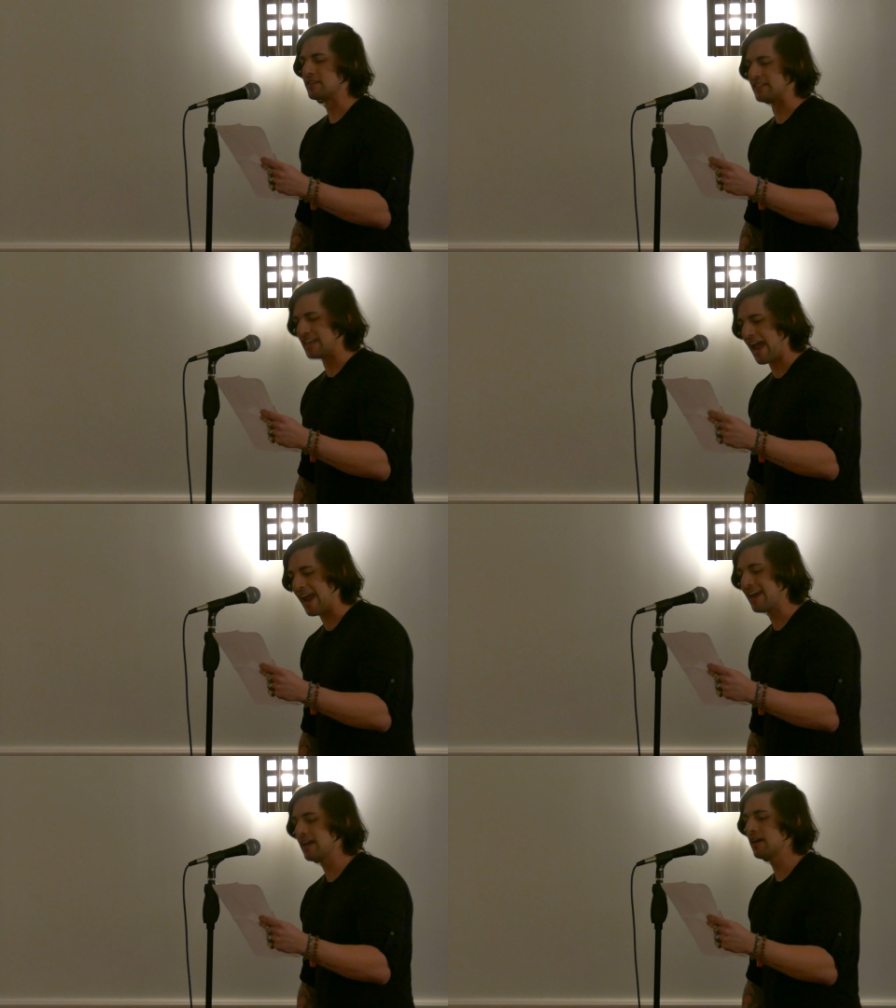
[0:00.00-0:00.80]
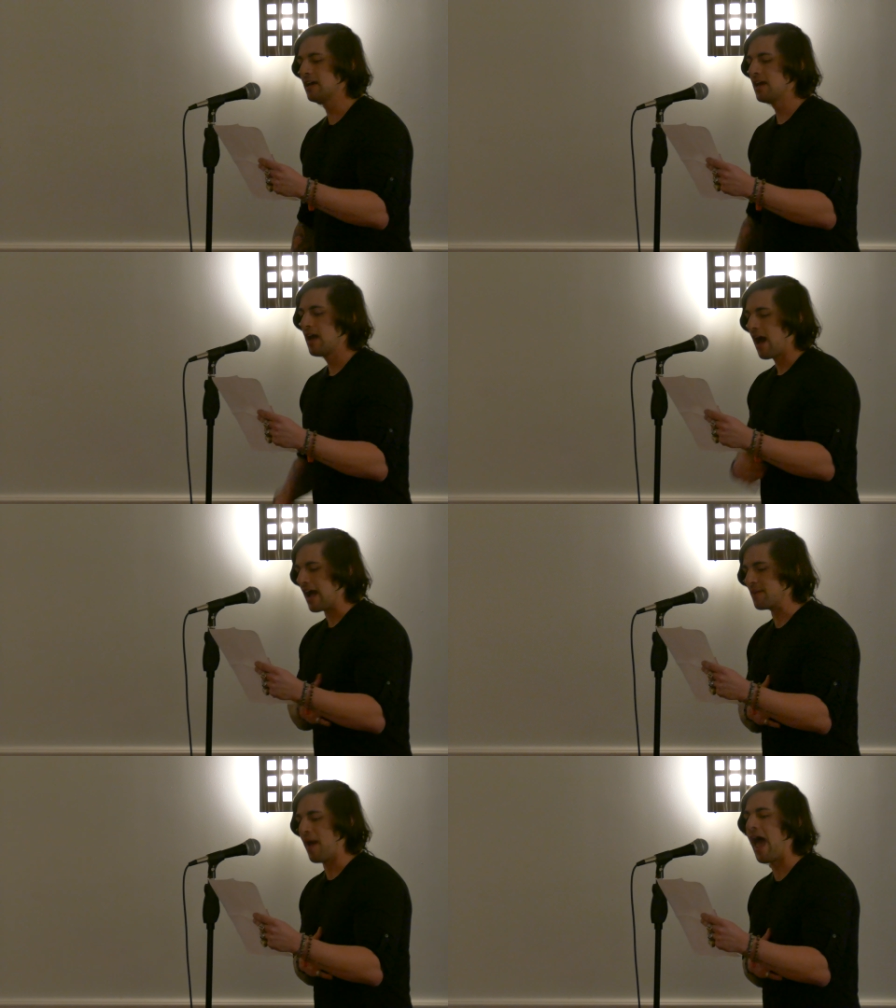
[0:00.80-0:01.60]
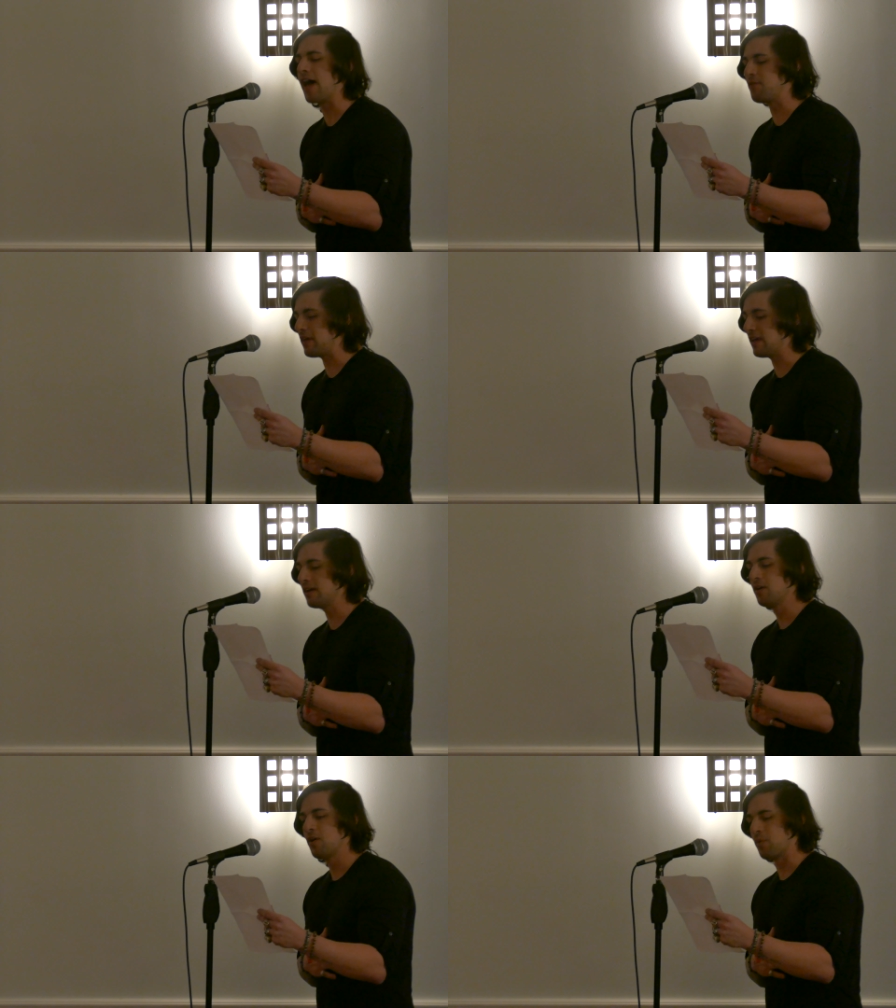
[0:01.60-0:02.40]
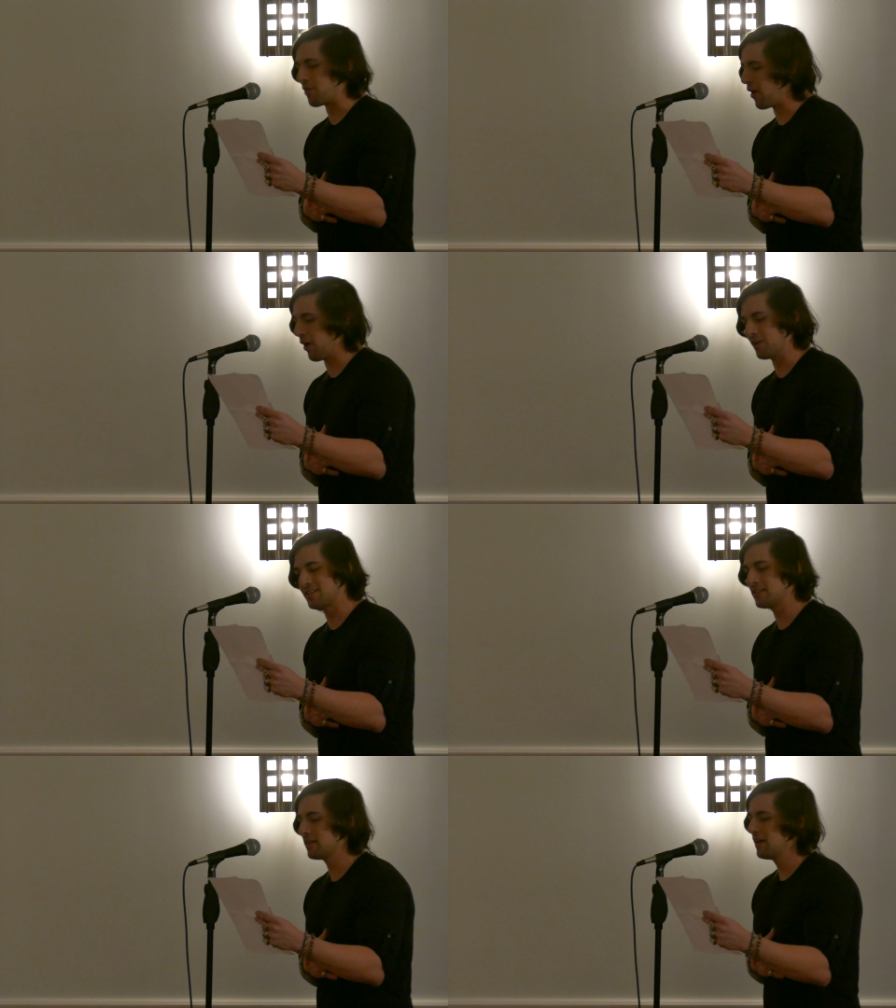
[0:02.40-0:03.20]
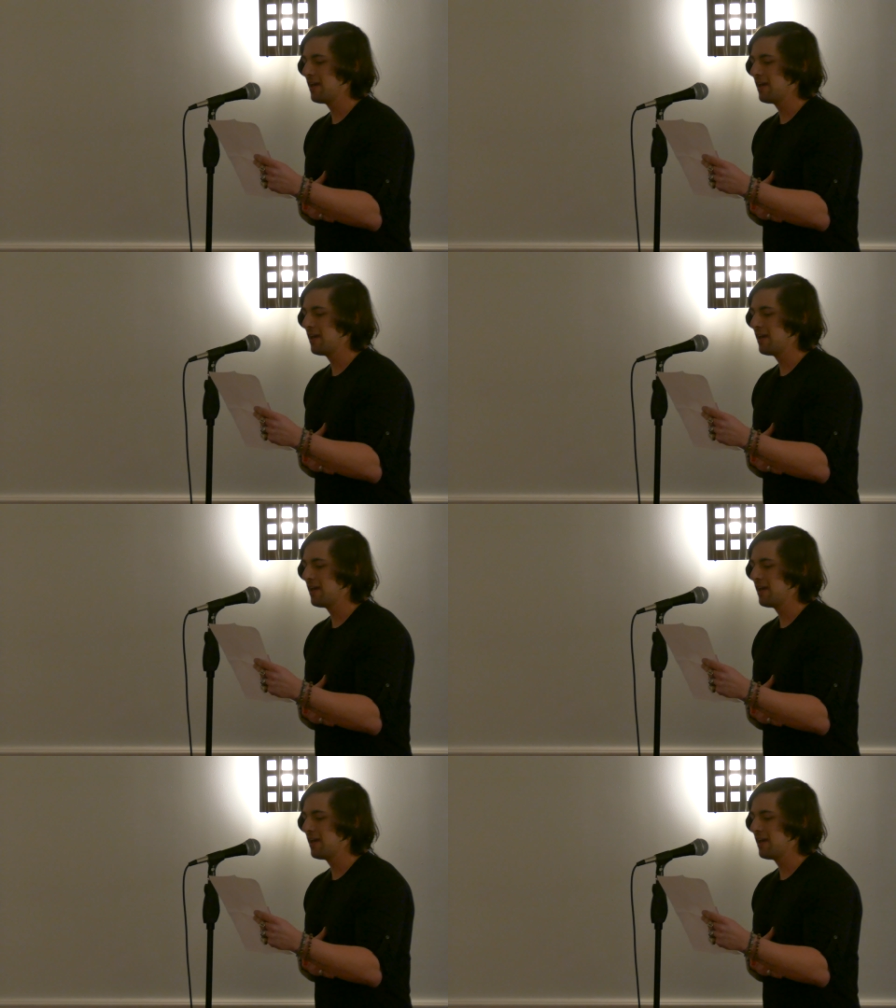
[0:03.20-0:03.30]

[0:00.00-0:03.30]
Today, I am heavy with hurt,